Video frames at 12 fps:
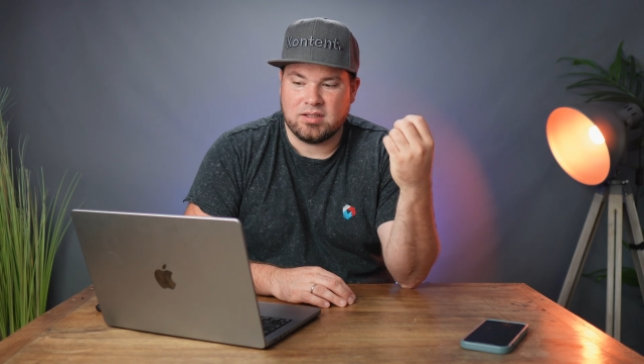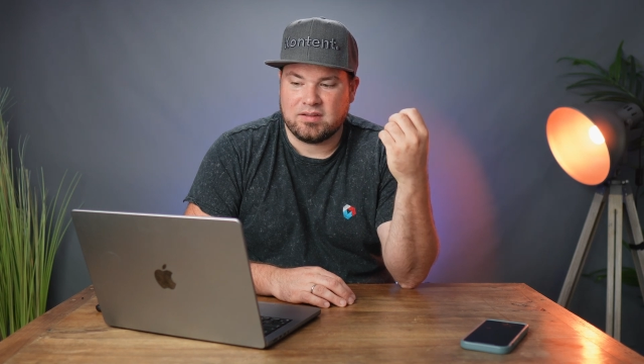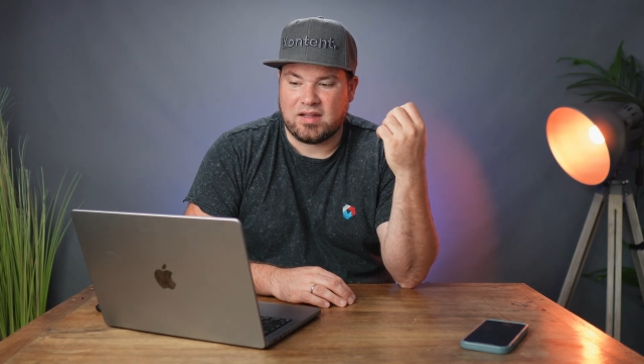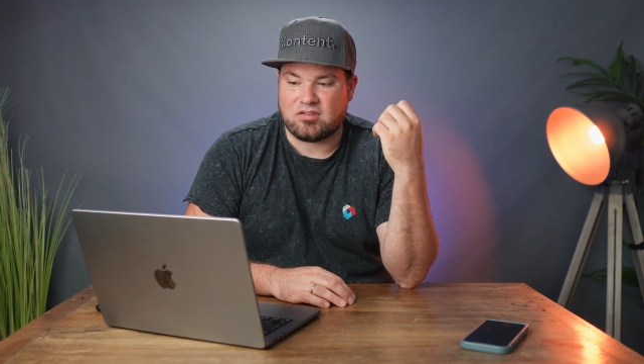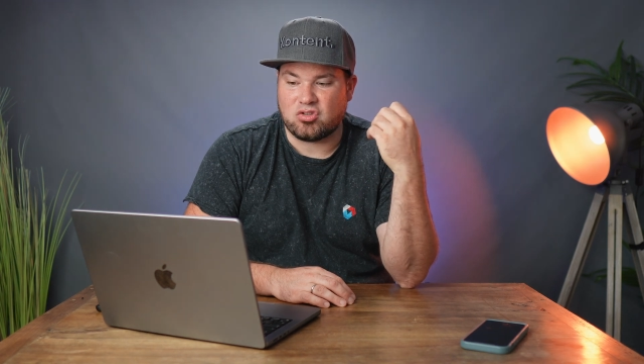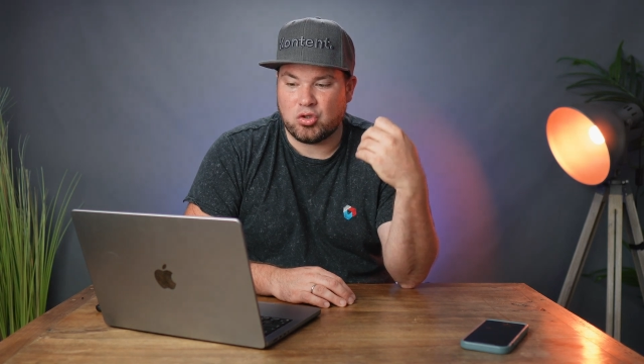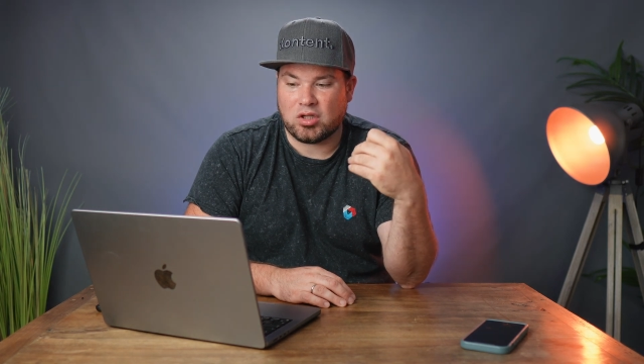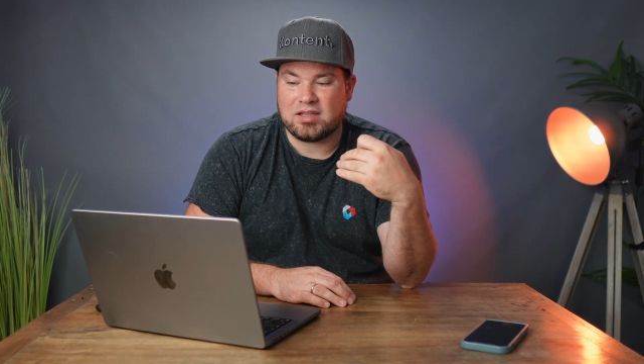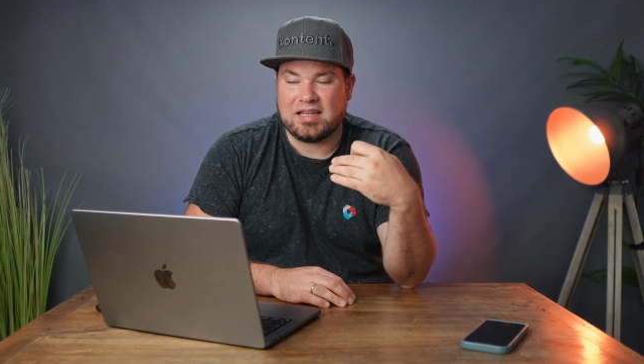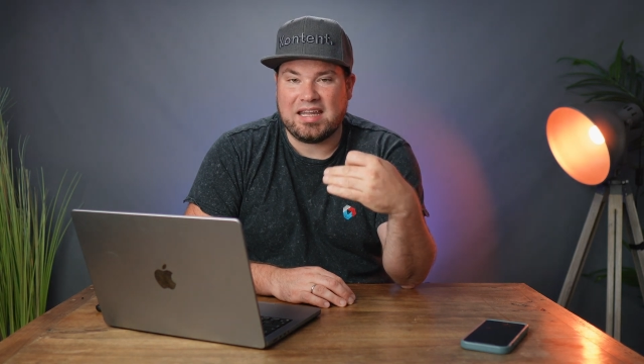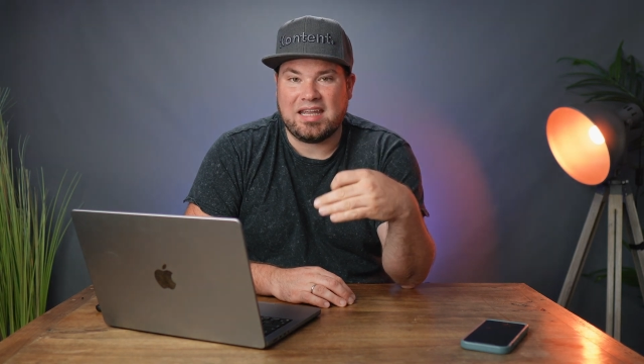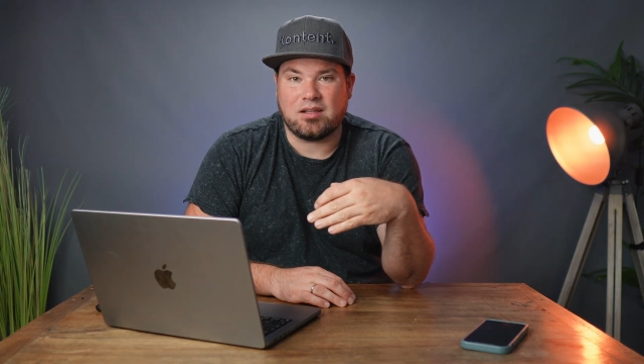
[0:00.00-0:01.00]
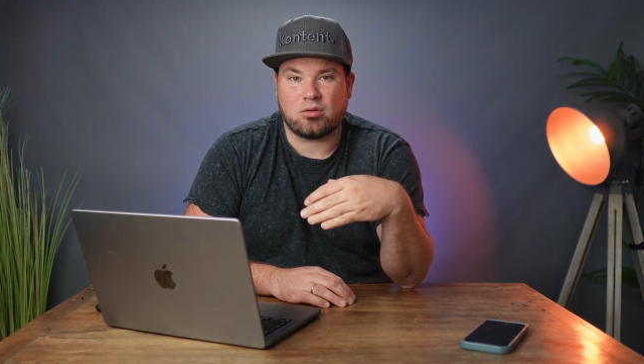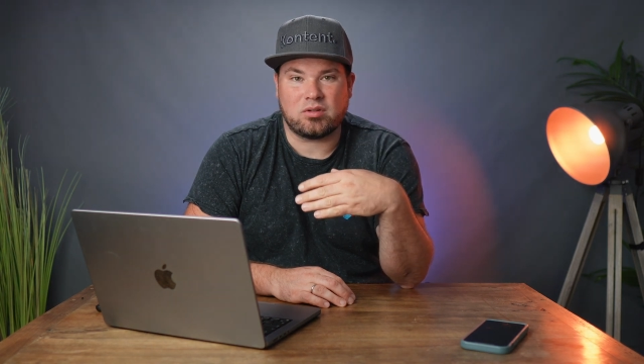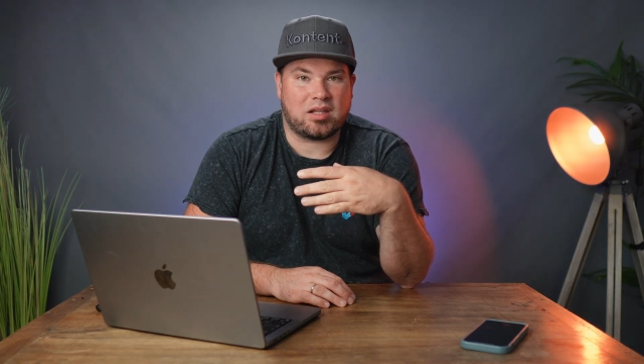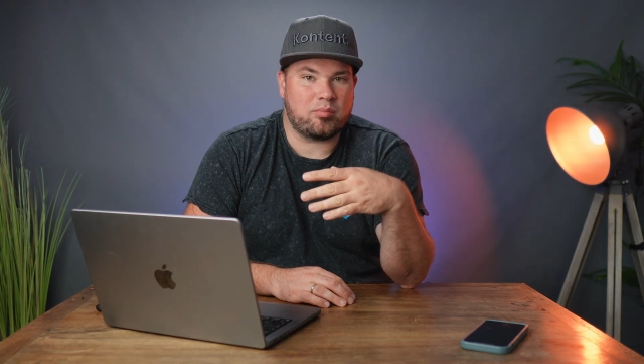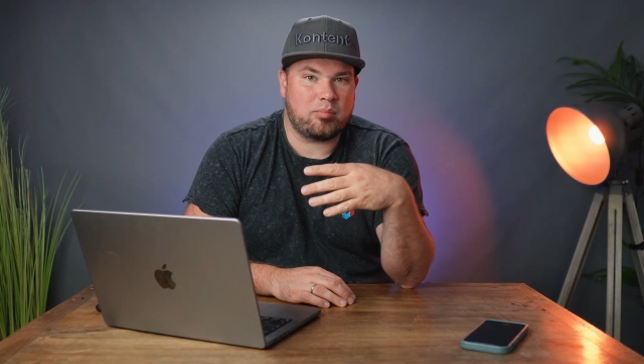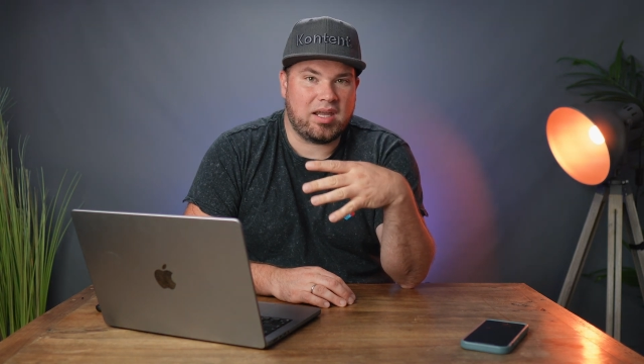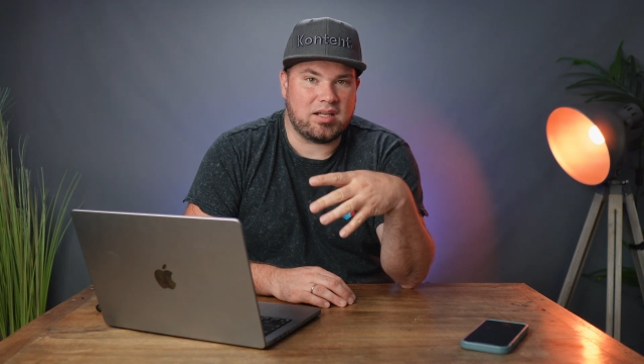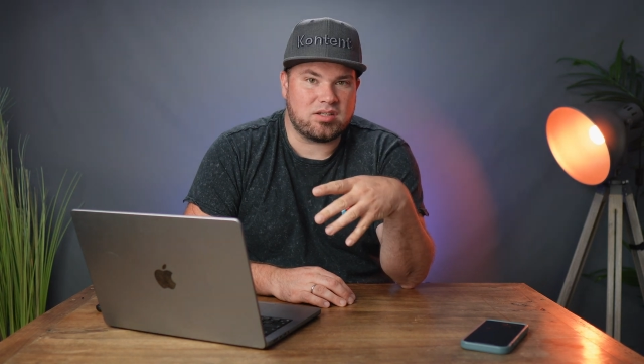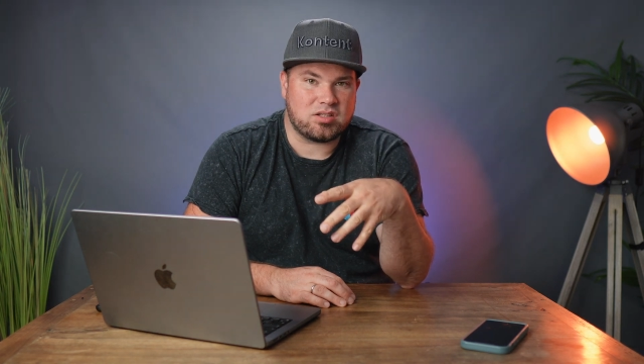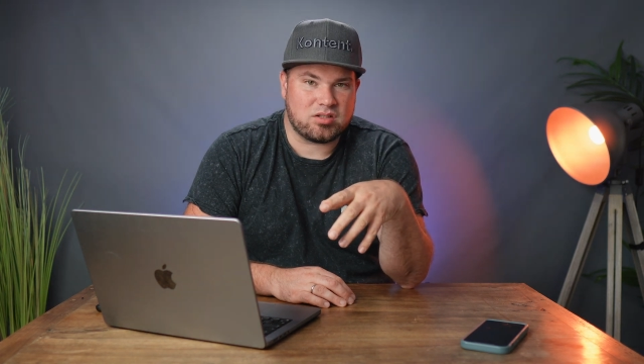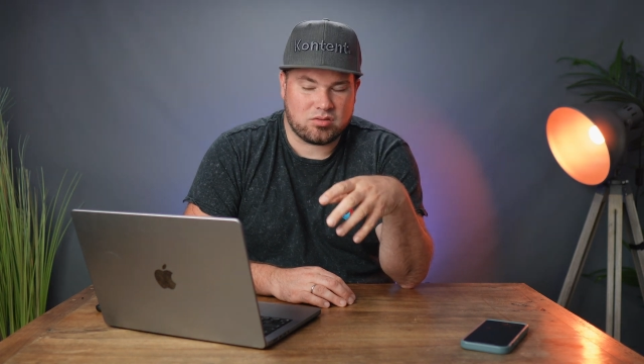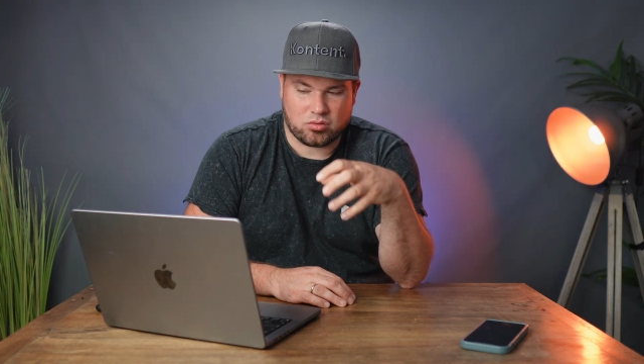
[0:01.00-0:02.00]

that's not linked on that page